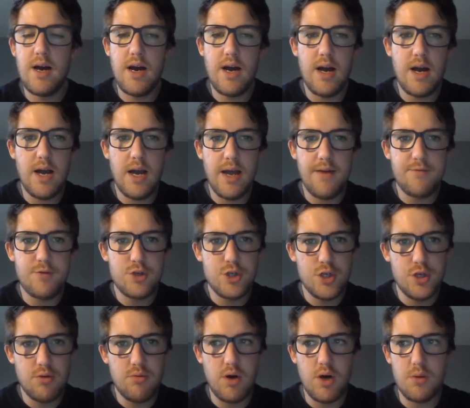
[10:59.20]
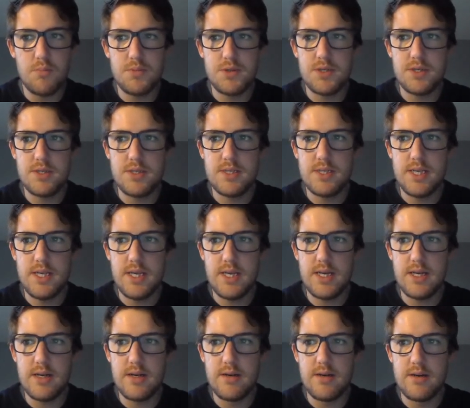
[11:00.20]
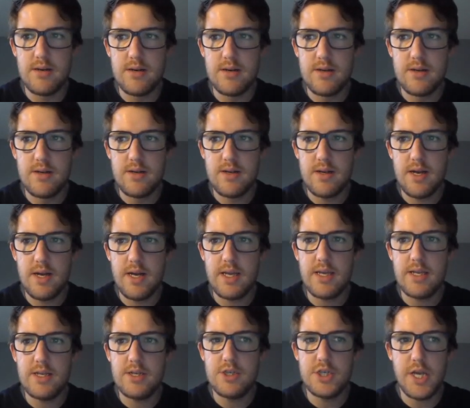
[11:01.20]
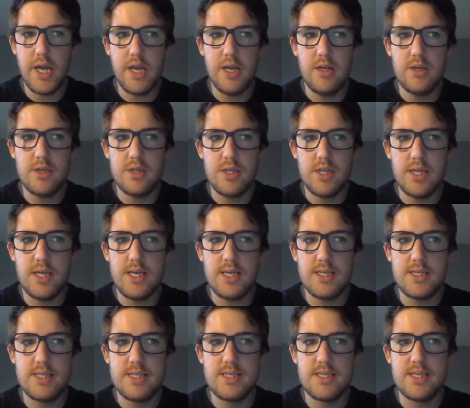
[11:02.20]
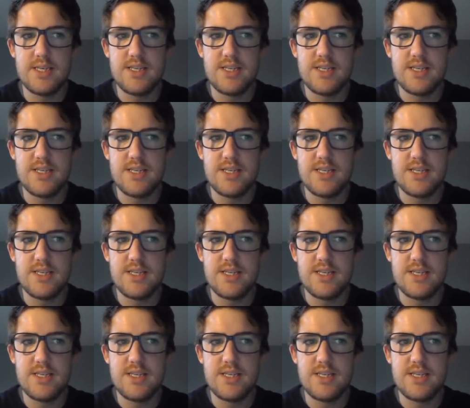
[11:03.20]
have two options here. I can change this